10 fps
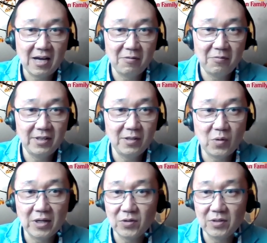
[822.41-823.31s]
further
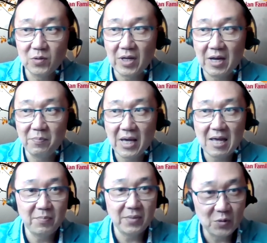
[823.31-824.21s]
questions, I'm
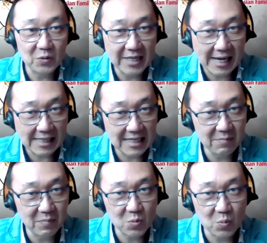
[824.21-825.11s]
happy to take
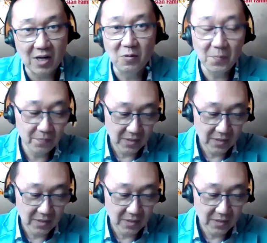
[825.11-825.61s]
them as well.